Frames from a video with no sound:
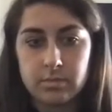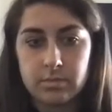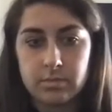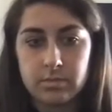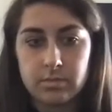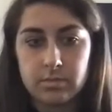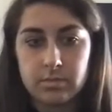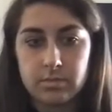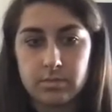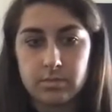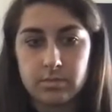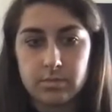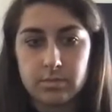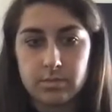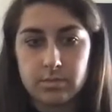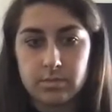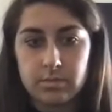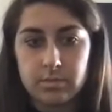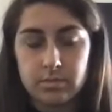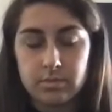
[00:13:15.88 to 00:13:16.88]

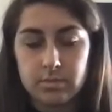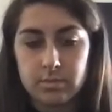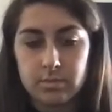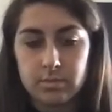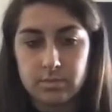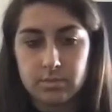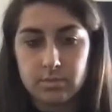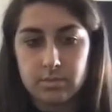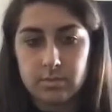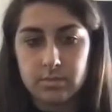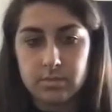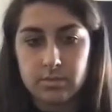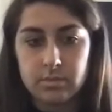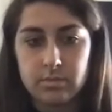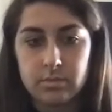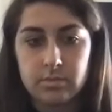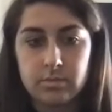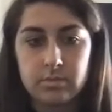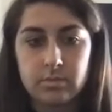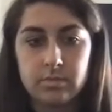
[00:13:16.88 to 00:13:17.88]

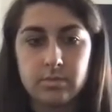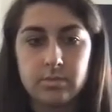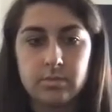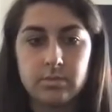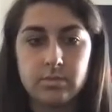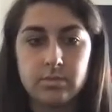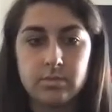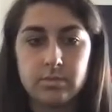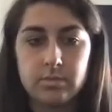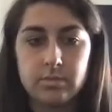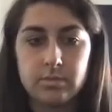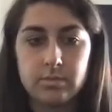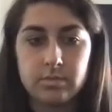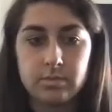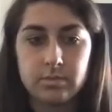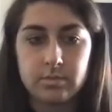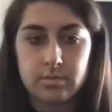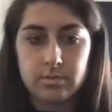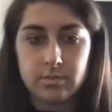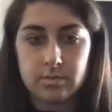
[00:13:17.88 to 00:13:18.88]

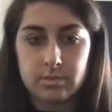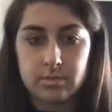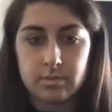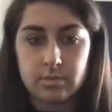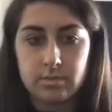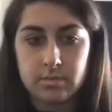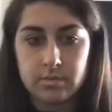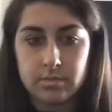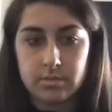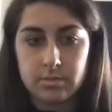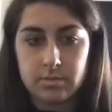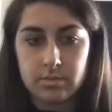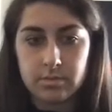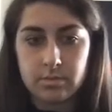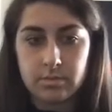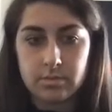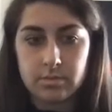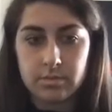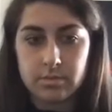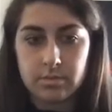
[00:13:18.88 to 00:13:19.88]

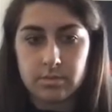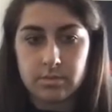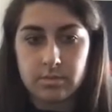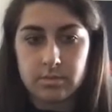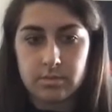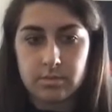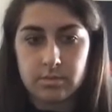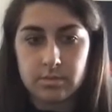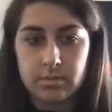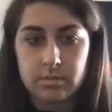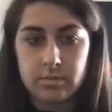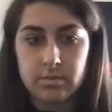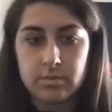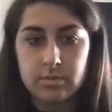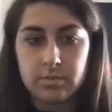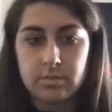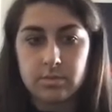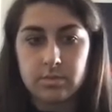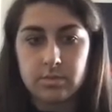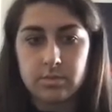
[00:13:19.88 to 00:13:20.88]

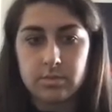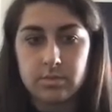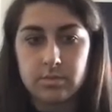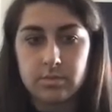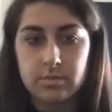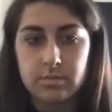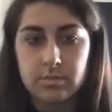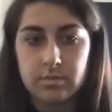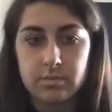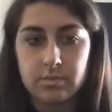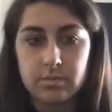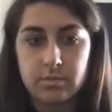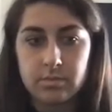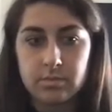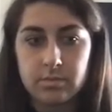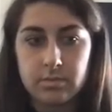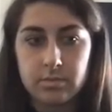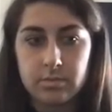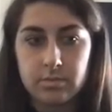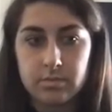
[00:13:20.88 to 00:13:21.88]

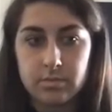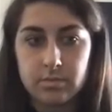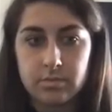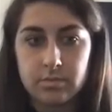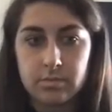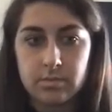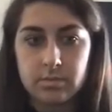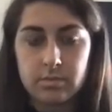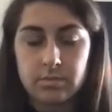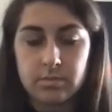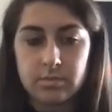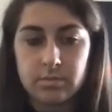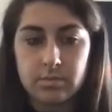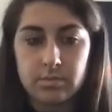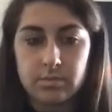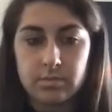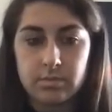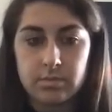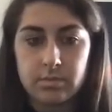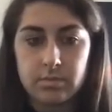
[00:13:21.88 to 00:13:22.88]

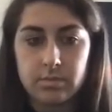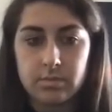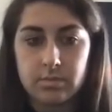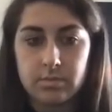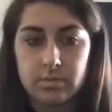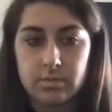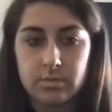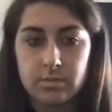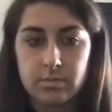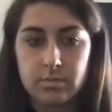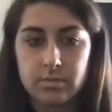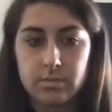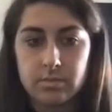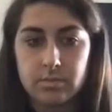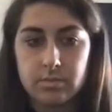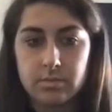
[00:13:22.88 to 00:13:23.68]
No words are spoken by the person on screen.